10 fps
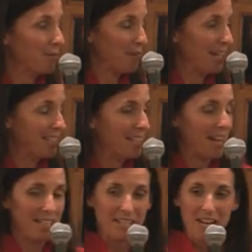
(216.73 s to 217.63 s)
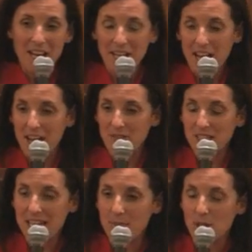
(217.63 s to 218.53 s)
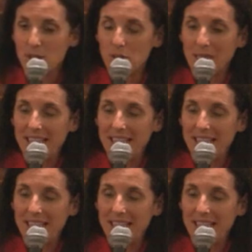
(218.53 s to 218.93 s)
Granted, I canvassed neighborhoods when my